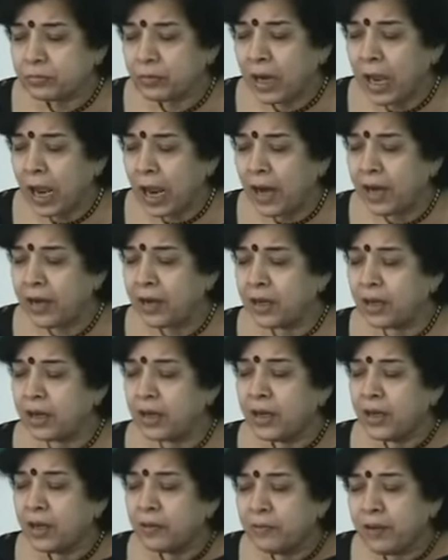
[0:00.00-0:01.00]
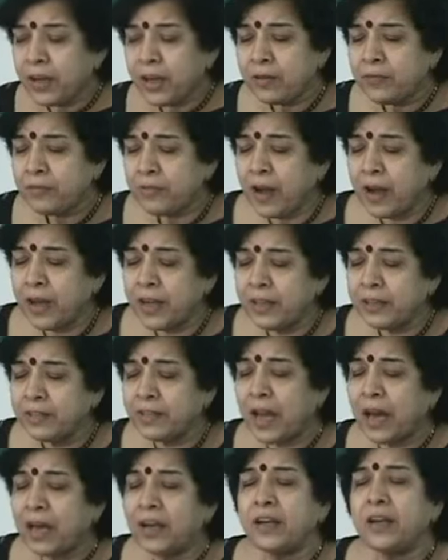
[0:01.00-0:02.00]
and we find
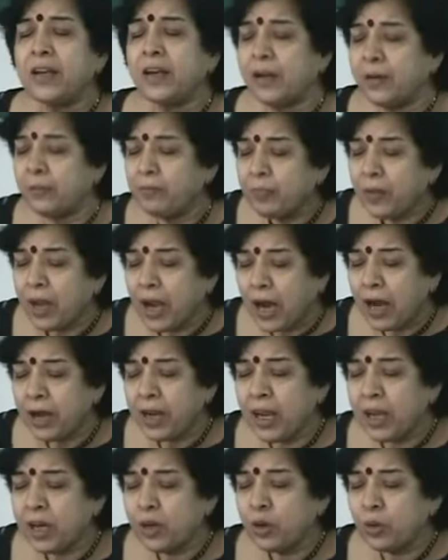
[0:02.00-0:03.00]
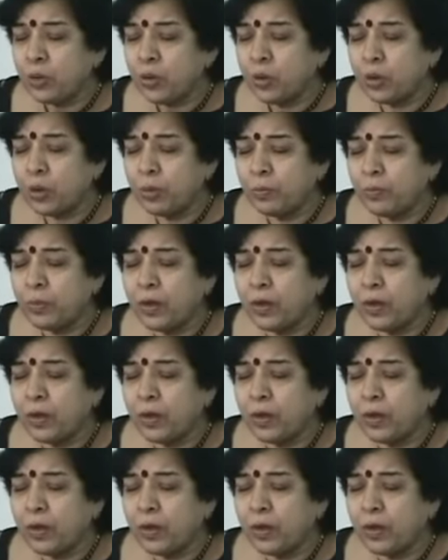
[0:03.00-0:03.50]
that uh, again you know